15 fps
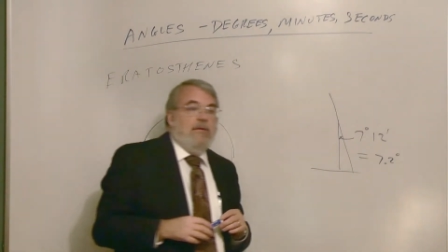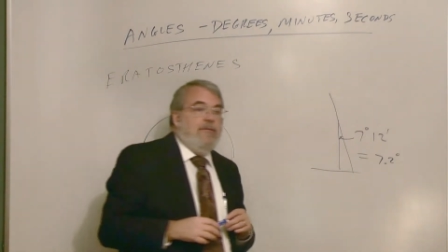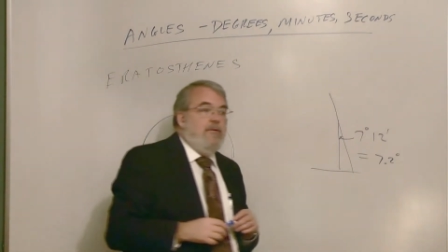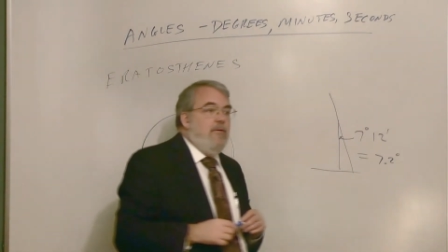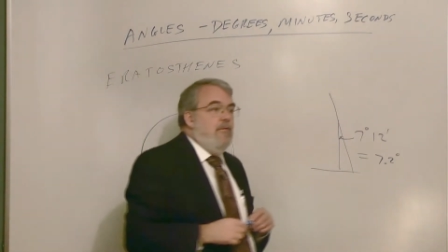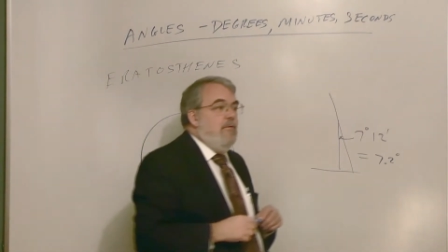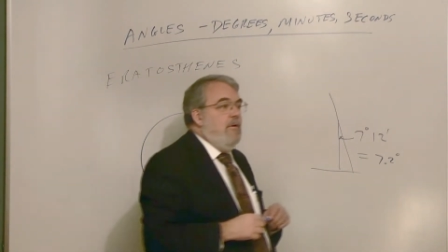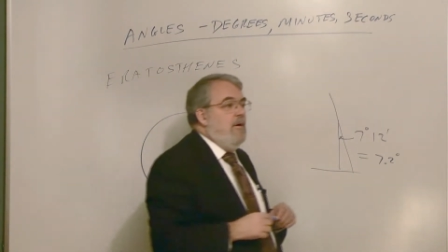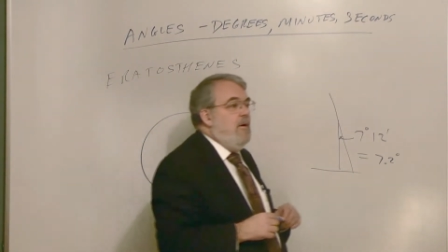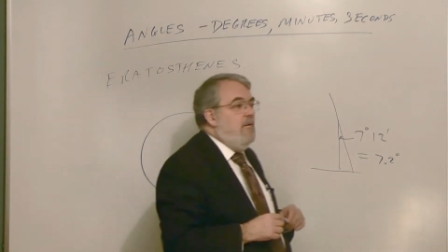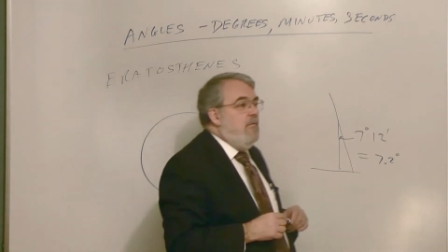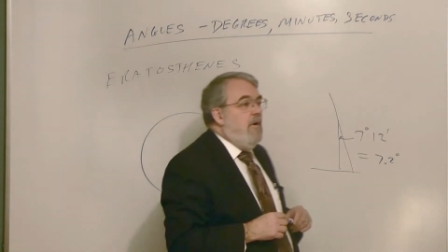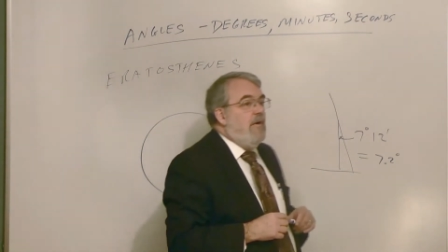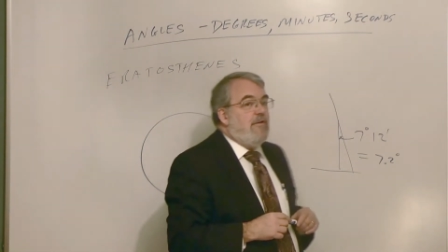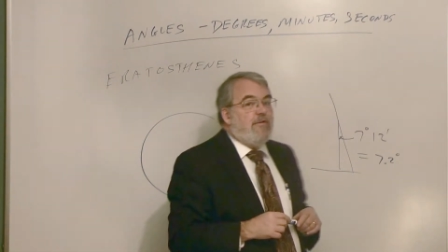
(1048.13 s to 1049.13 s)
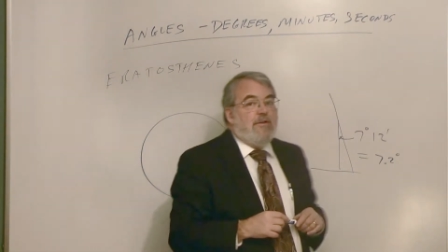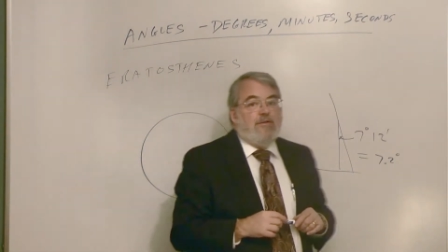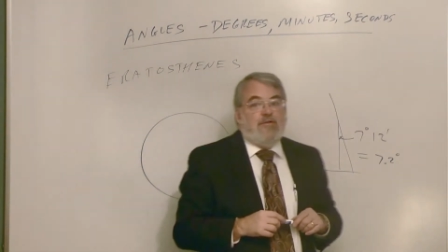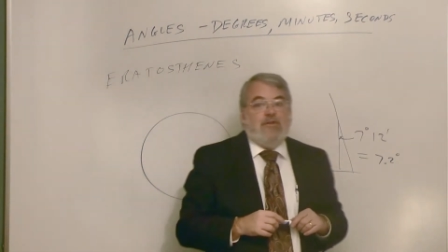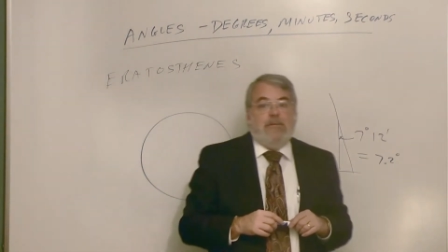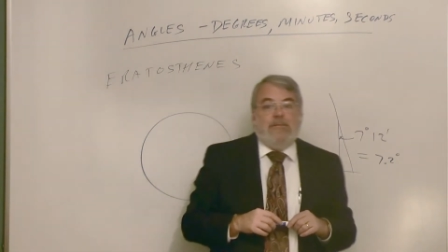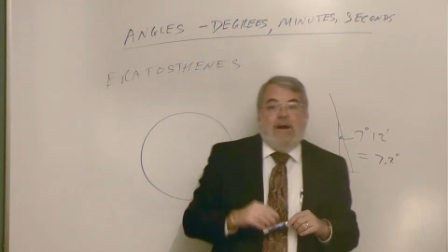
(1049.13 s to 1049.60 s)
if you watch the
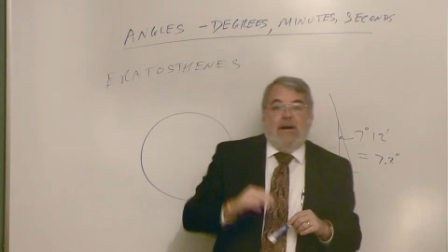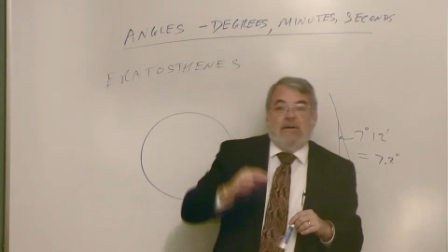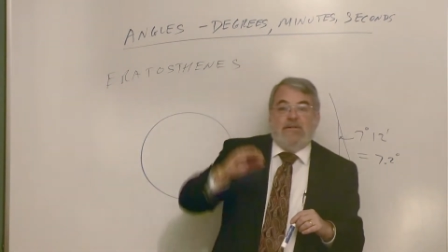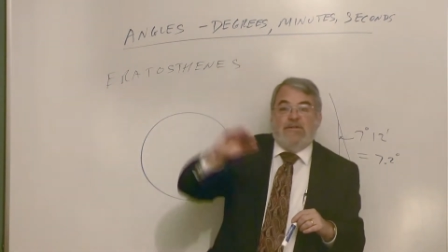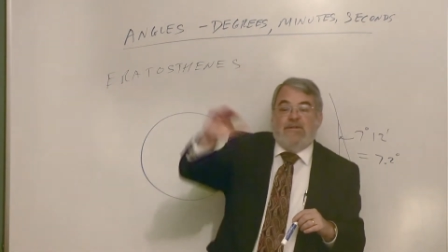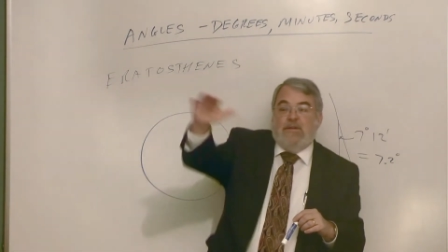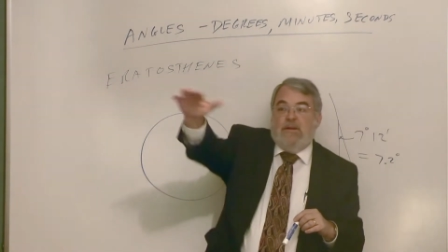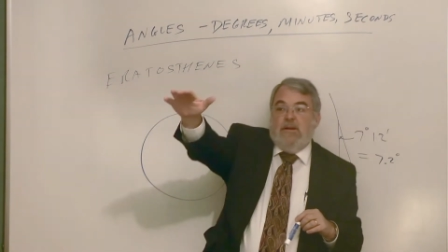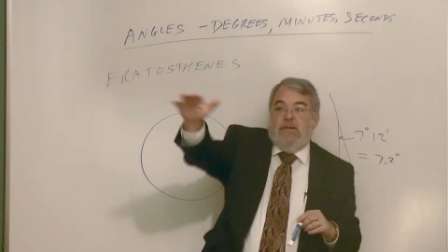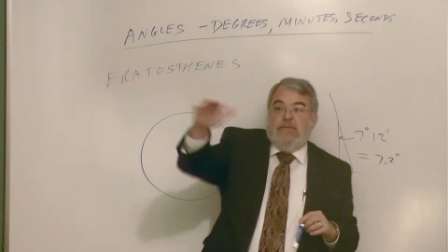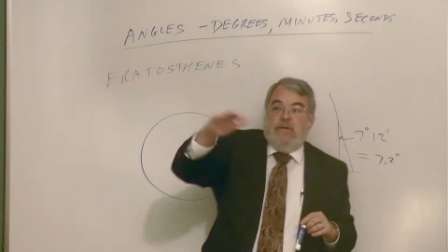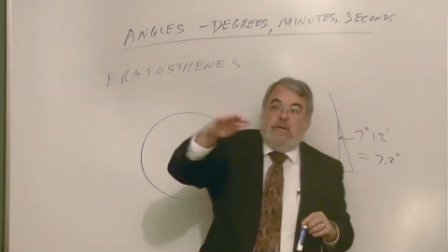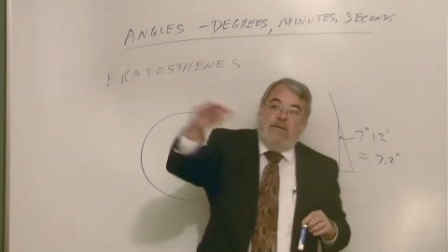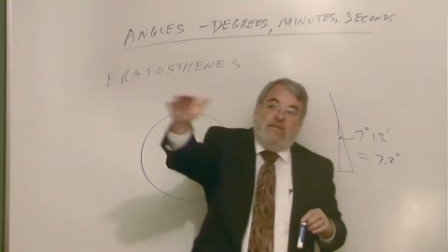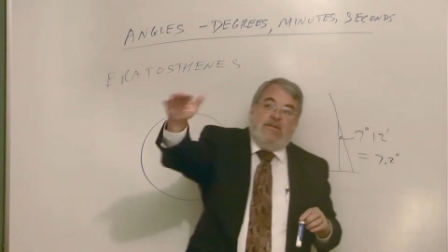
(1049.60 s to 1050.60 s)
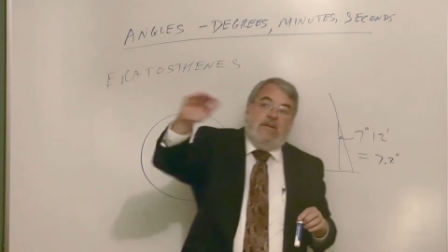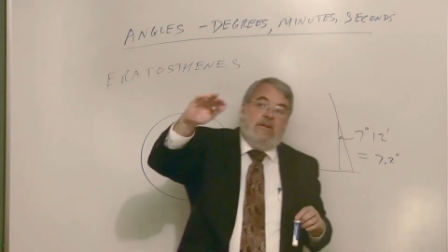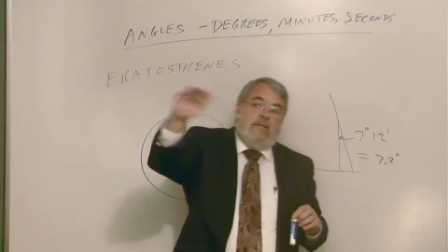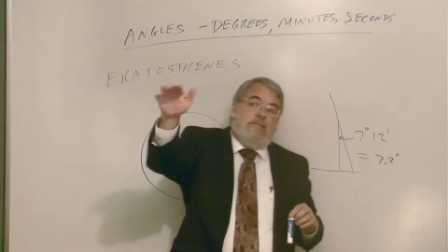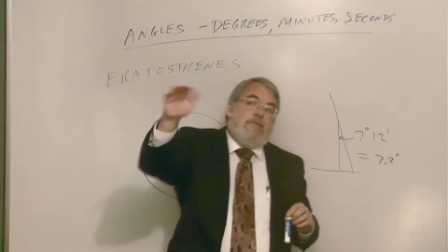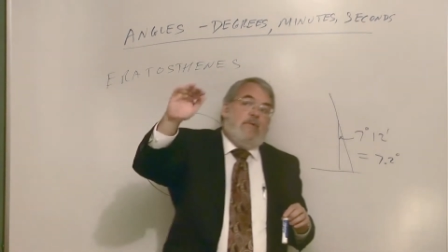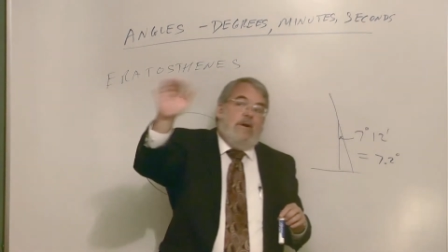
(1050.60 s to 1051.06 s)
ship out at sea, if you can see
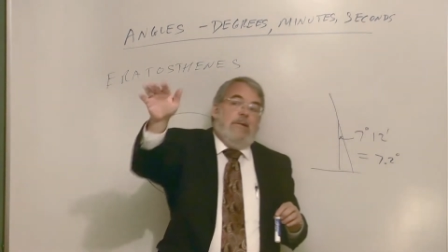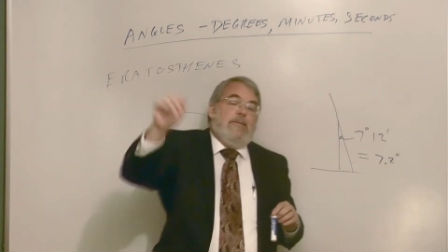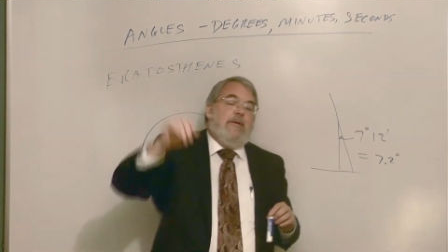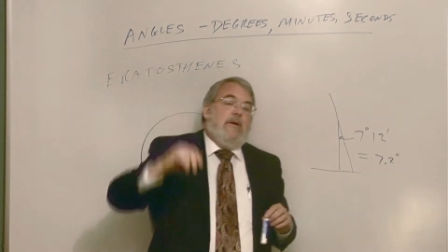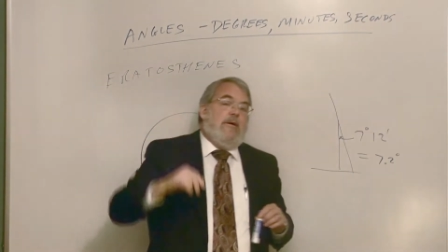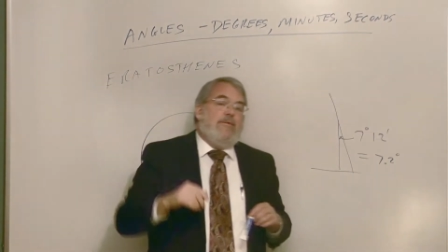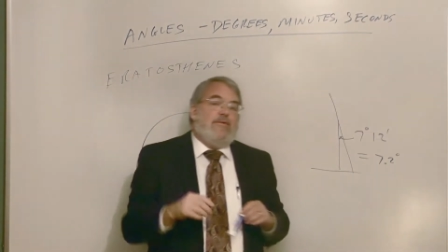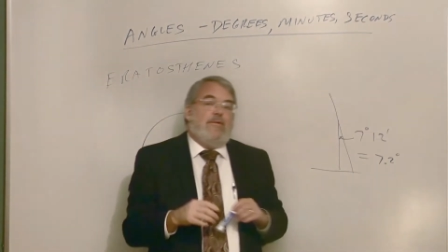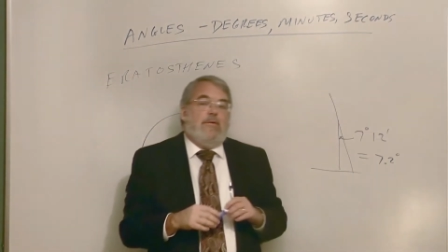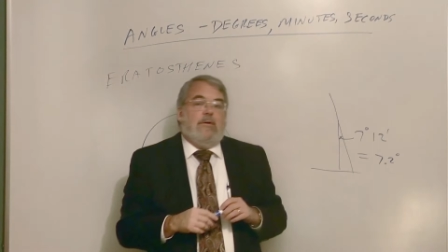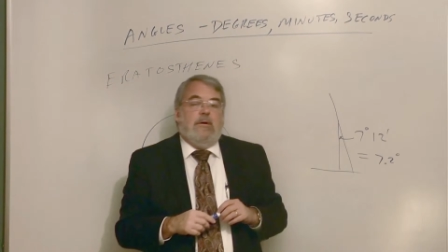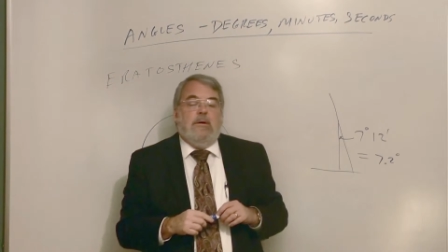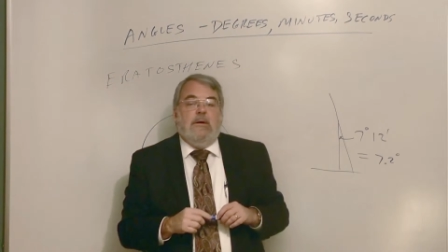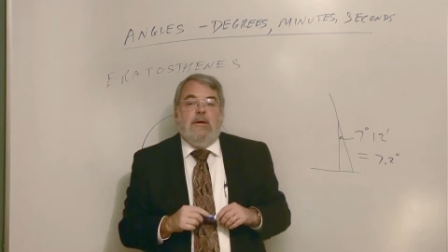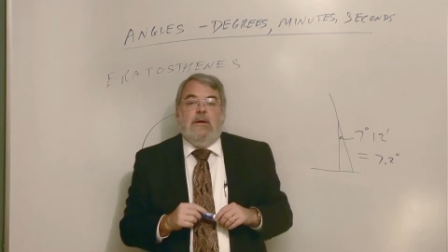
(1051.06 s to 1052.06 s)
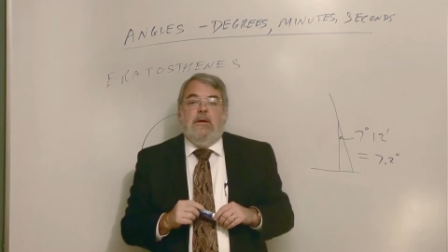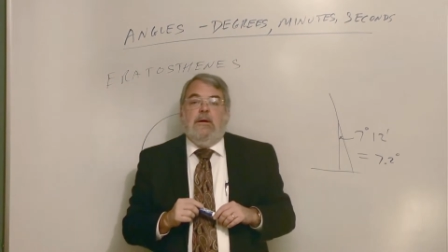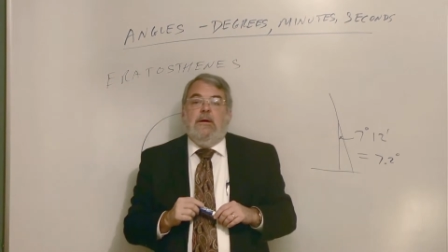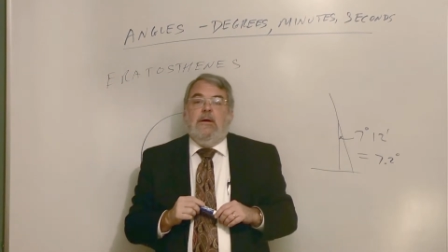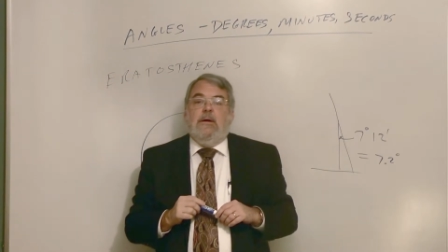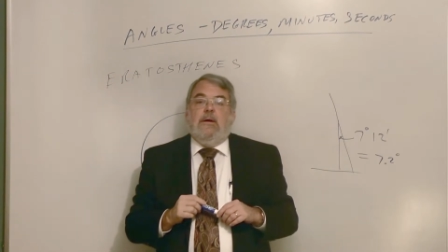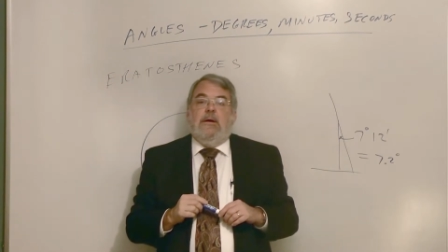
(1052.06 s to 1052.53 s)
it quite a bit offshore,
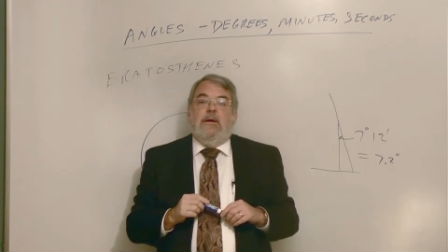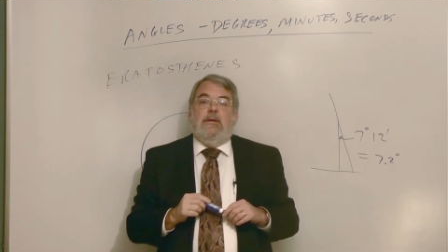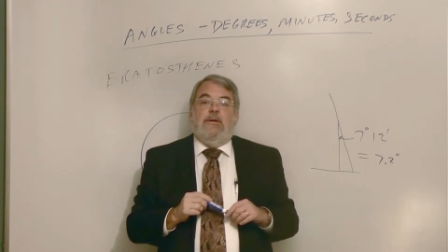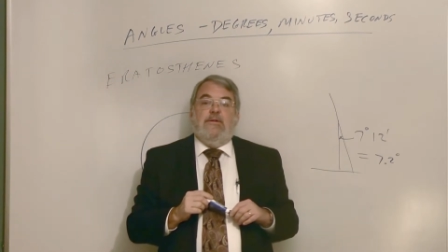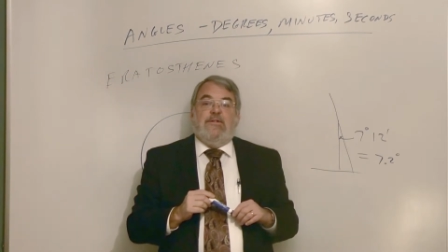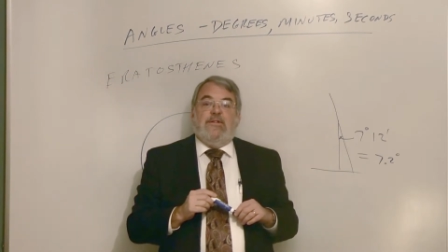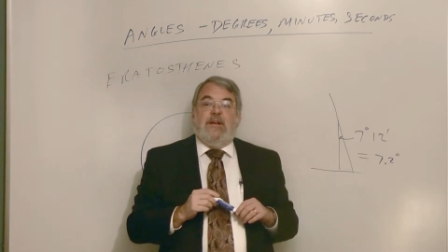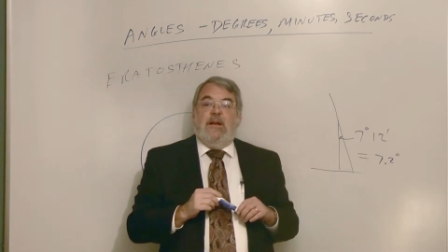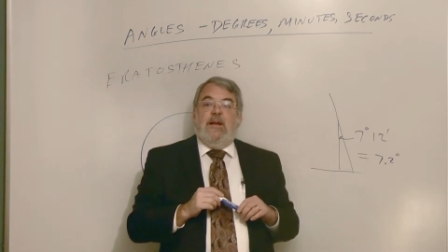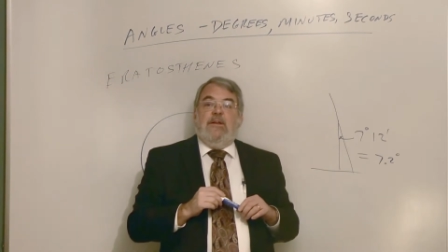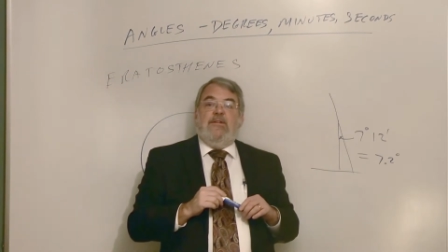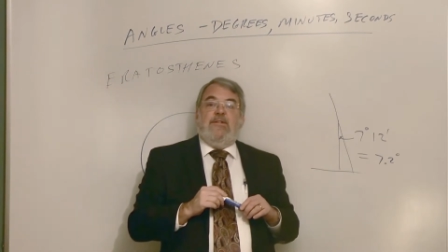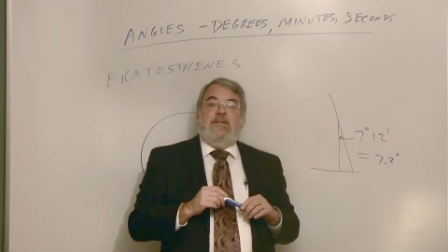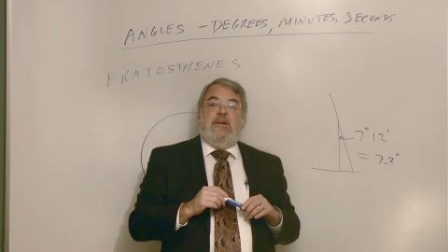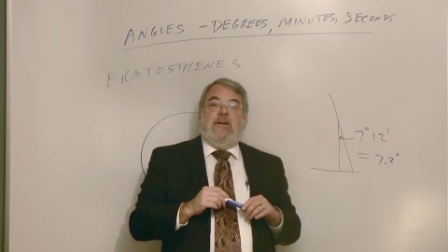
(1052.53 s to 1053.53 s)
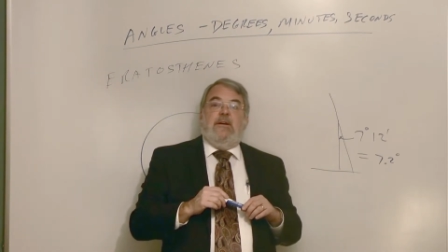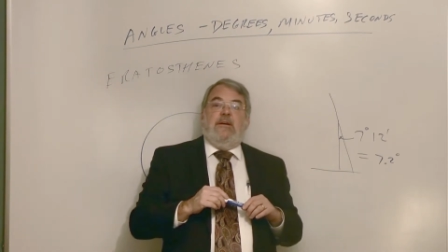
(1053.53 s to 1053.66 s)
in those days,